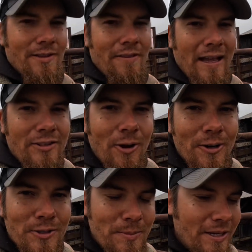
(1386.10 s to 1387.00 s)
So that's
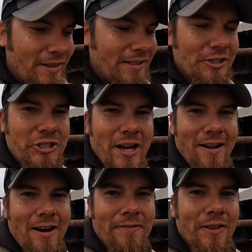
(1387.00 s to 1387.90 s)
always a big thing to
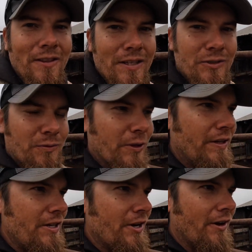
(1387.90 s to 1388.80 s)
check off the list for
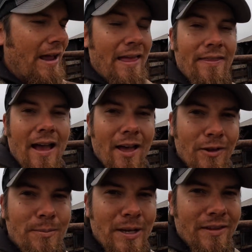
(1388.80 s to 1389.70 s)
the year. And the
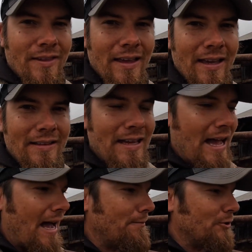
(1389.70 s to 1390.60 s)
other big thing
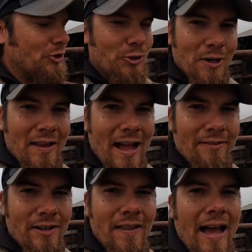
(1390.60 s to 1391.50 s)
that happened shortly
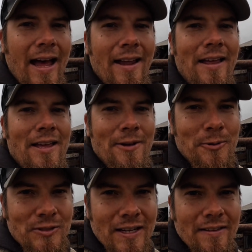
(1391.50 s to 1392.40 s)
after that
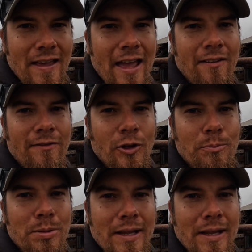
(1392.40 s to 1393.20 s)
was getting the hayfield